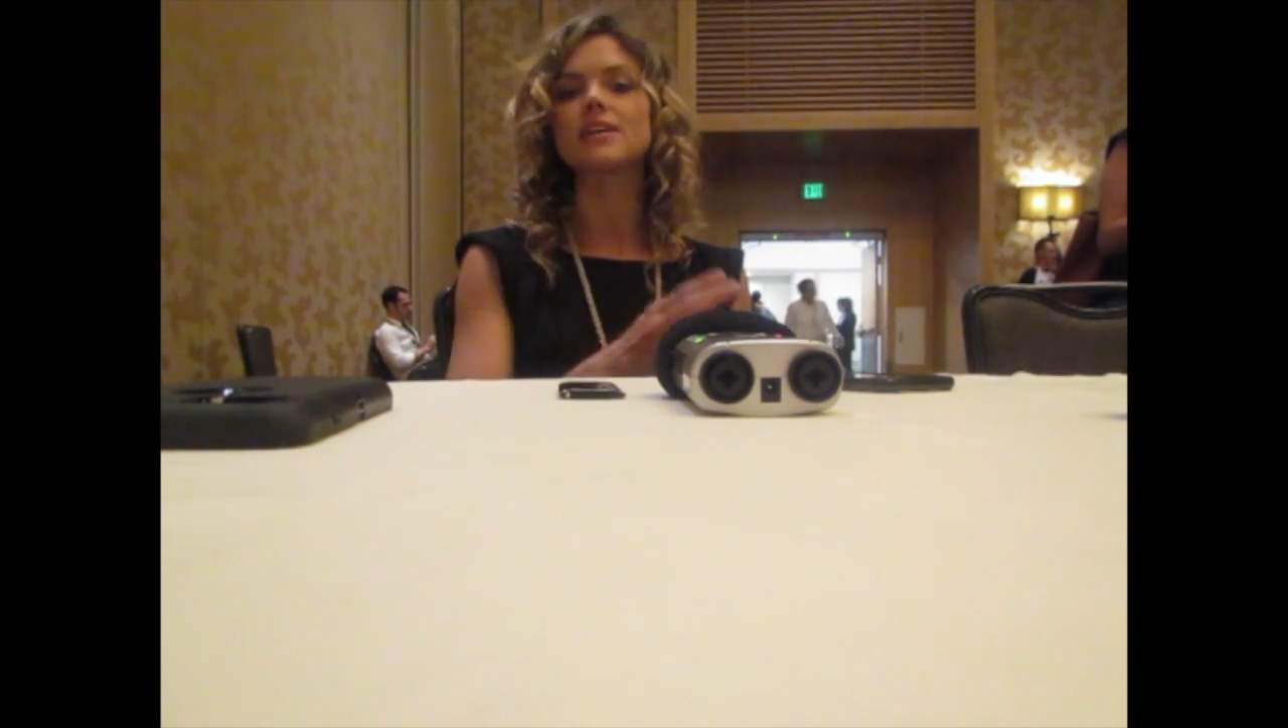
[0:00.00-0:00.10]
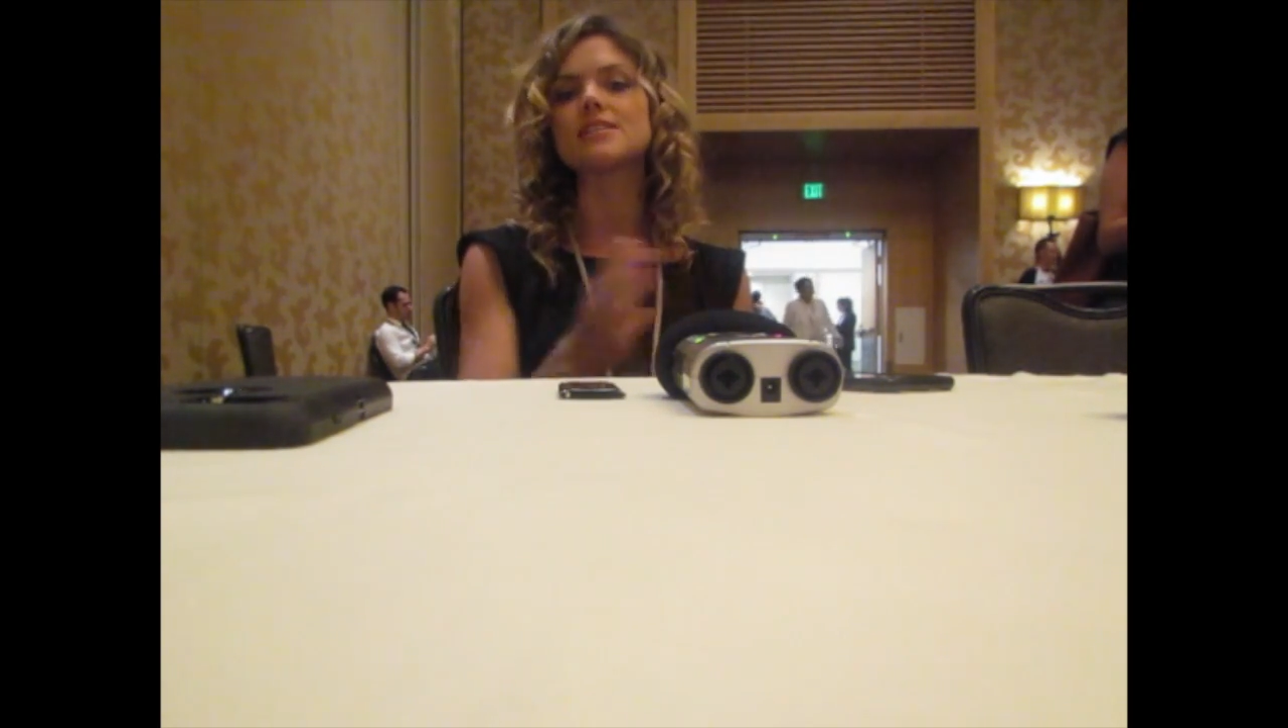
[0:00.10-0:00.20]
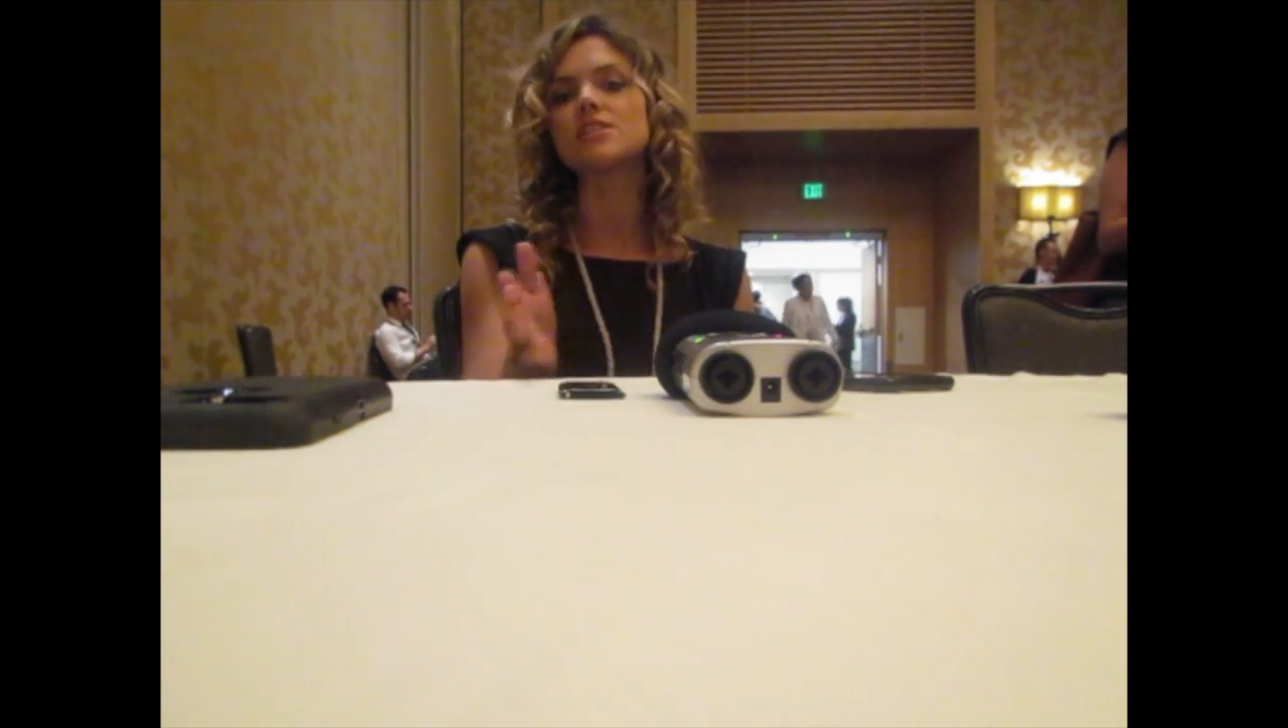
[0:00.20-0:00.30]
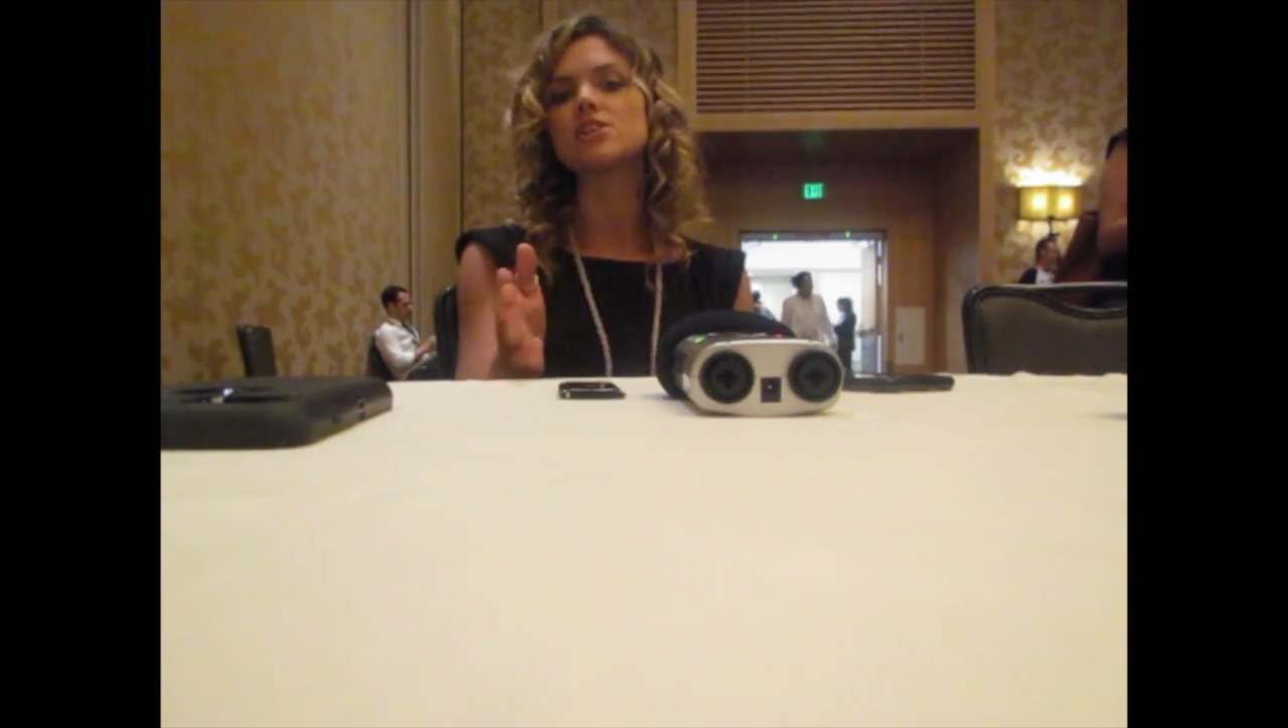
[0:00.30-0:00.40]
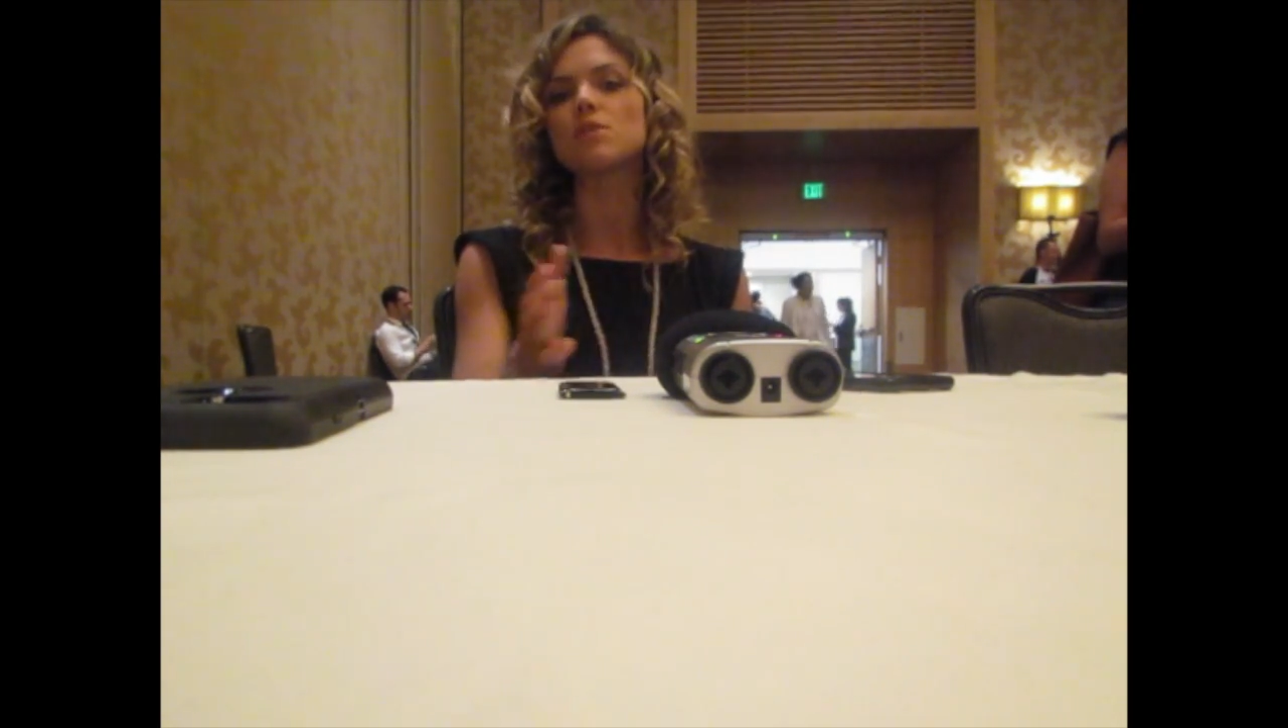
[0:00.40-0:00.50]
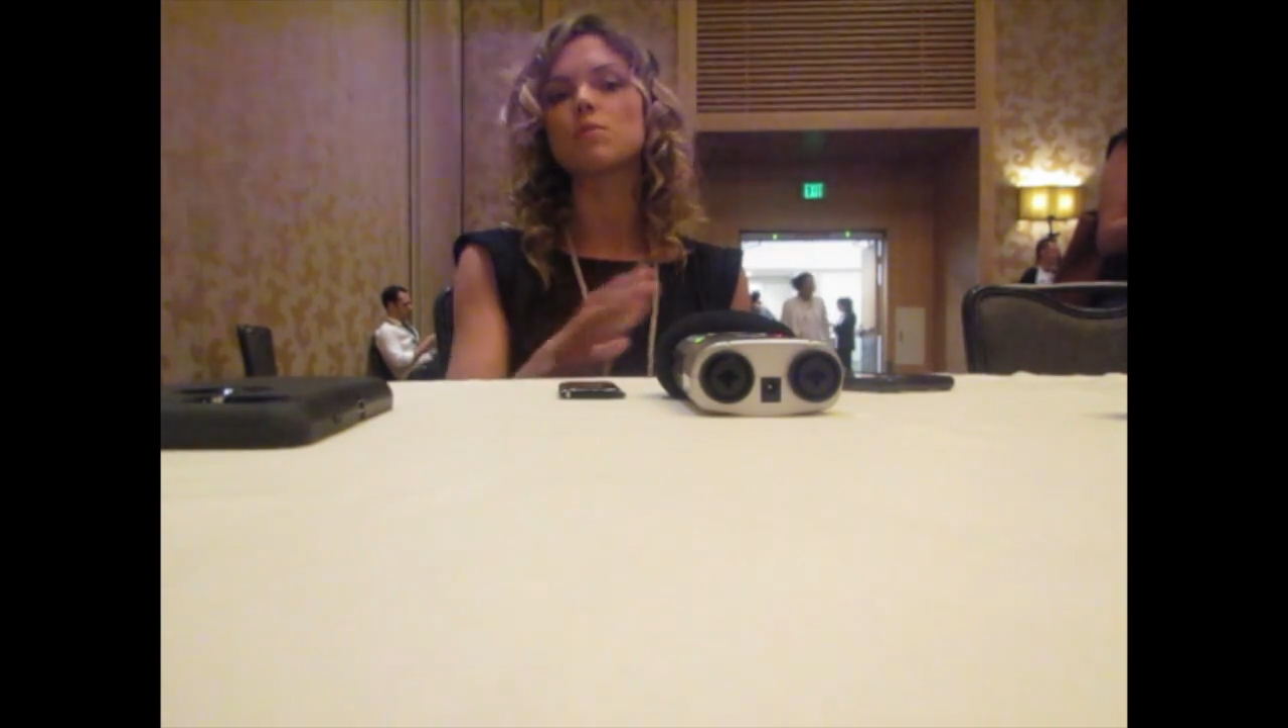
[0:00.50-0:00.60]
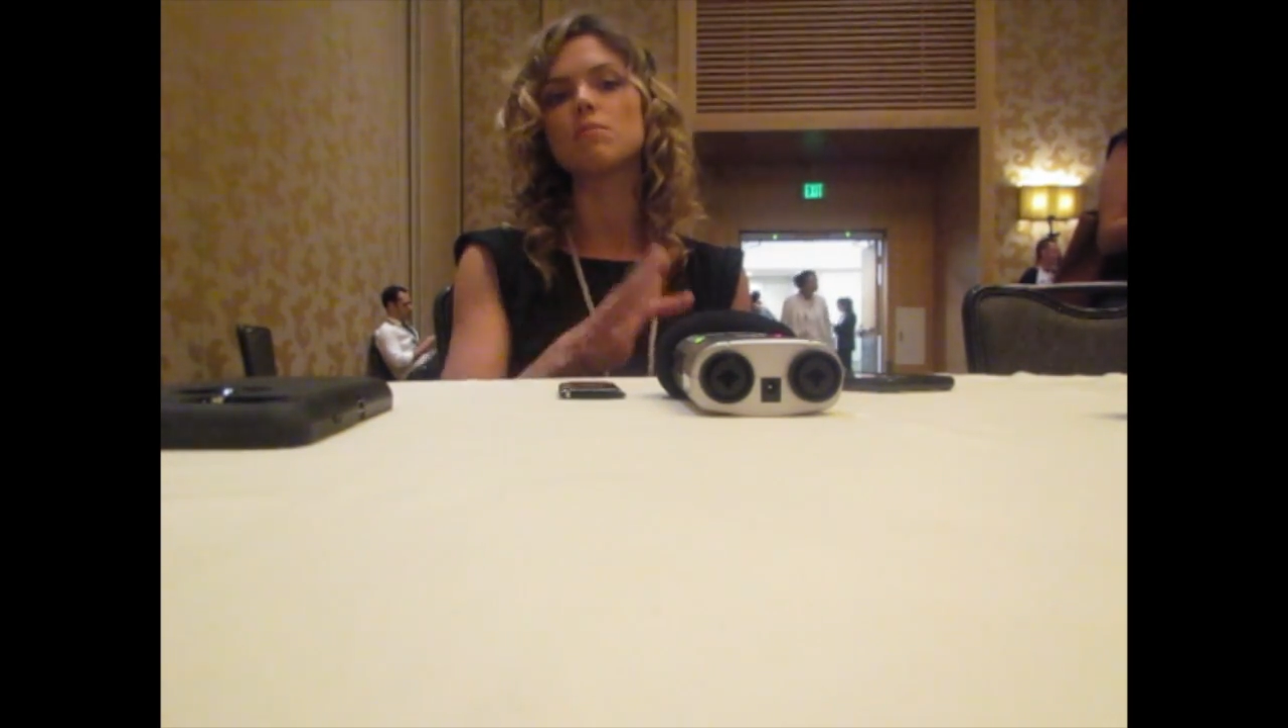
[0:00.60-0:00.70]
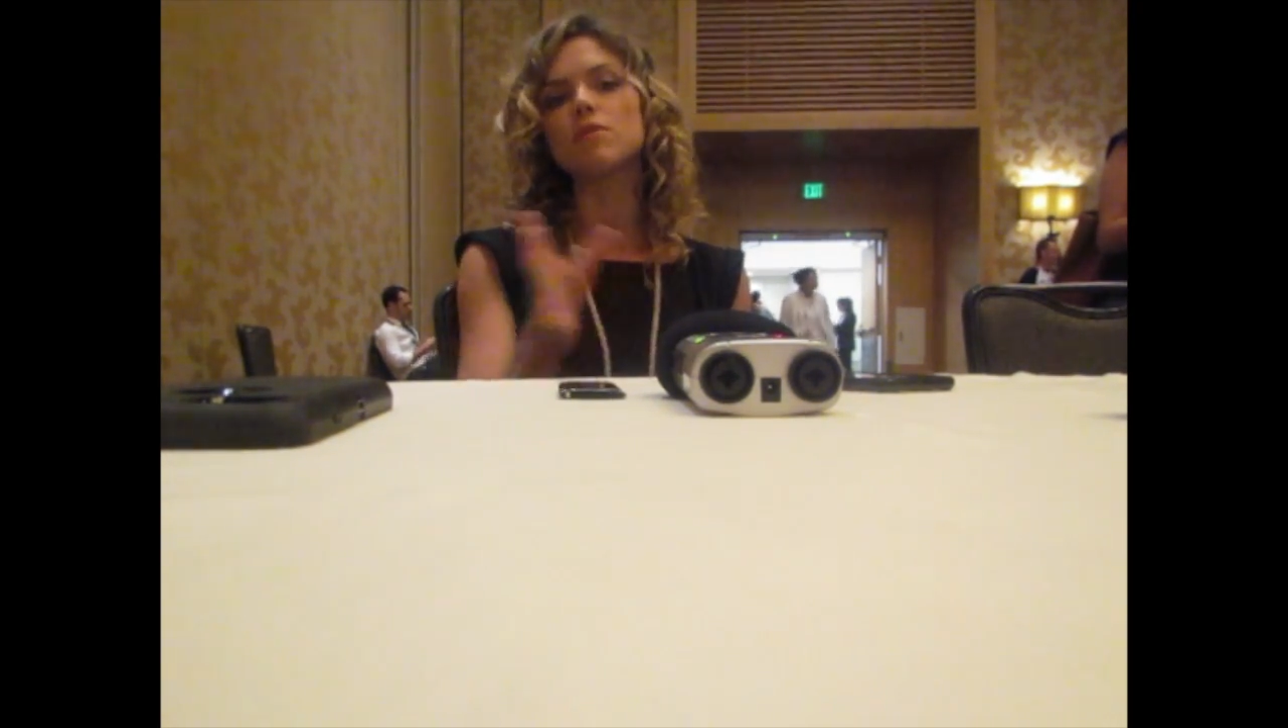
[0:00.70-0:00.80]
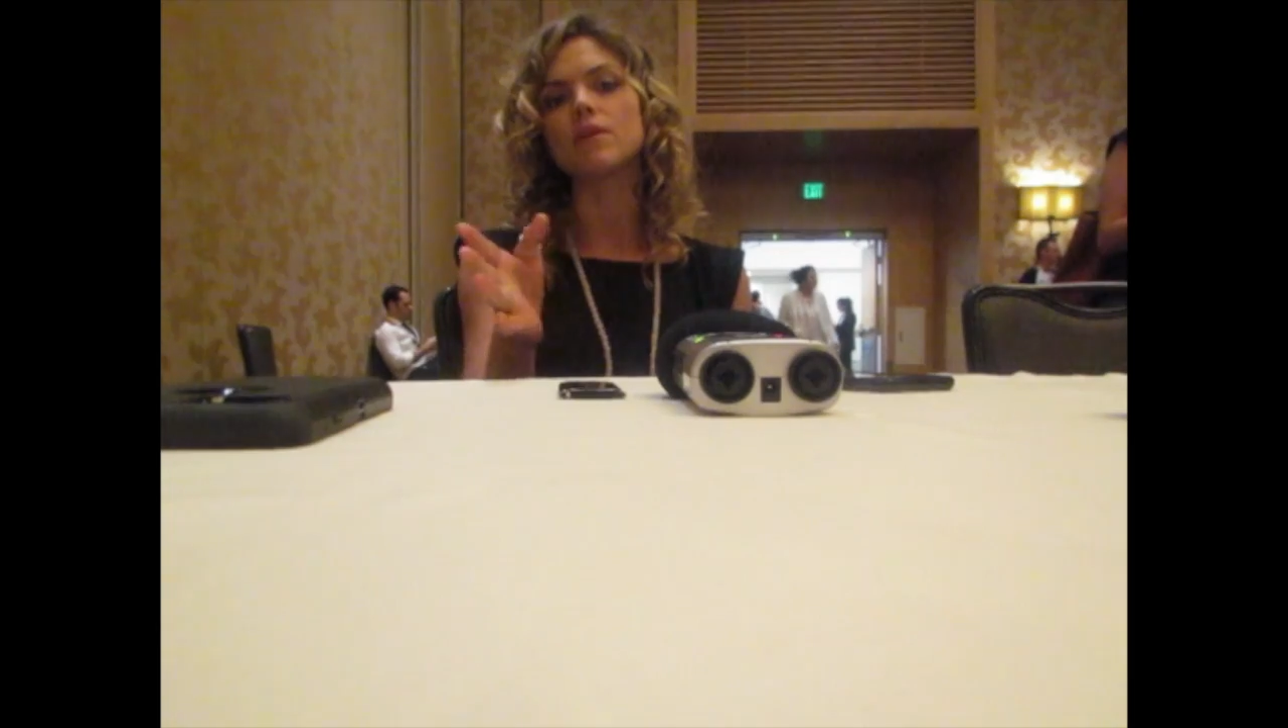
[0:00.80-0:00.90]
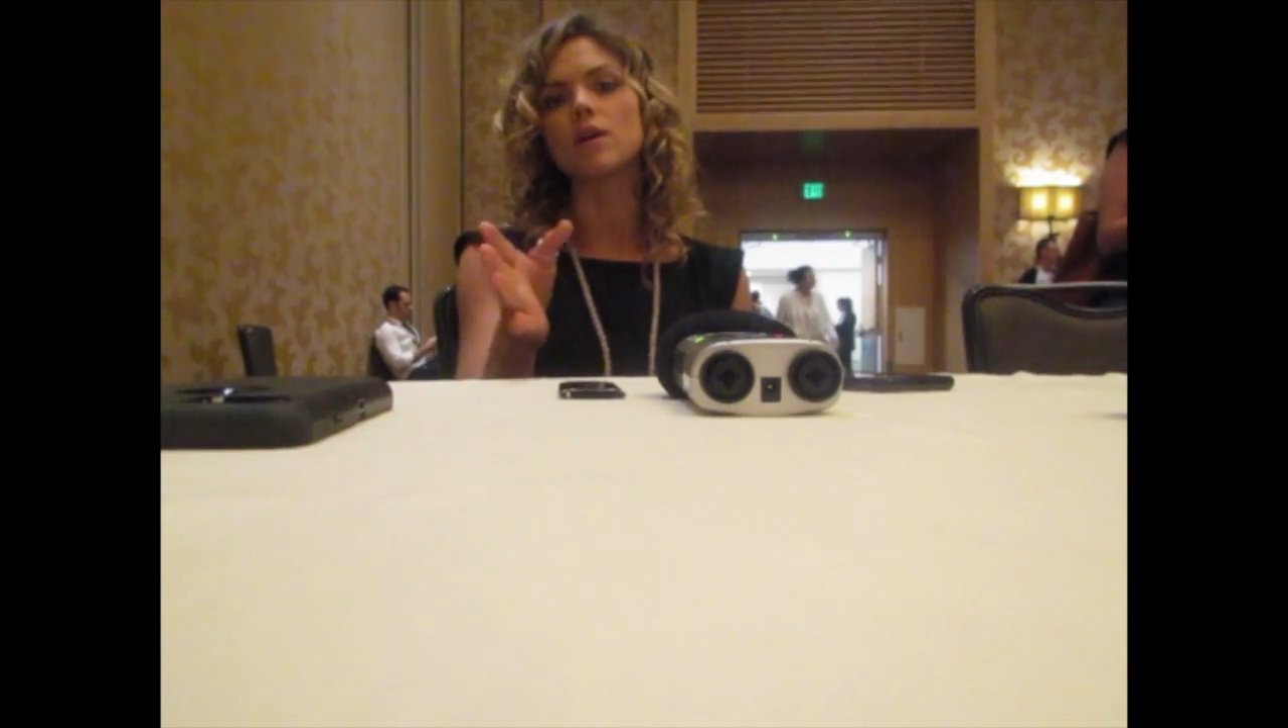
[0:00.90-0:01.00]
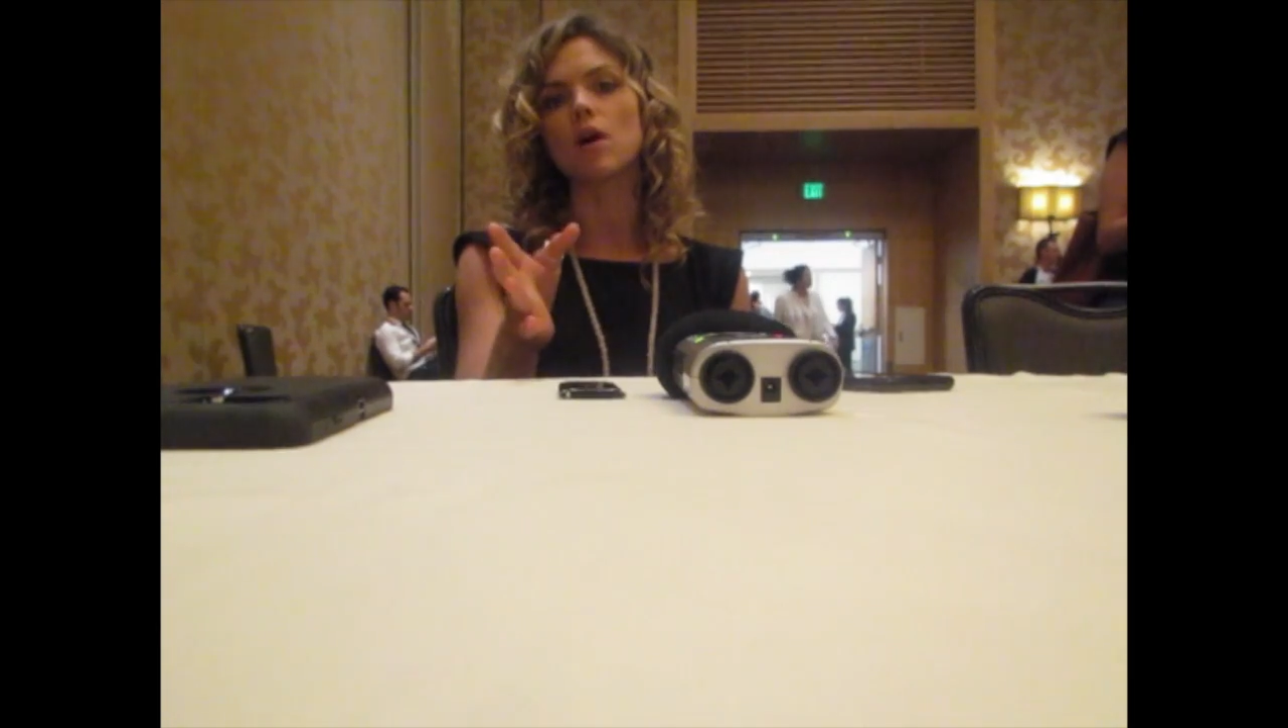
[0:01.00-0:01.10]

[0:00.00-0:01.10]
because this year we're moving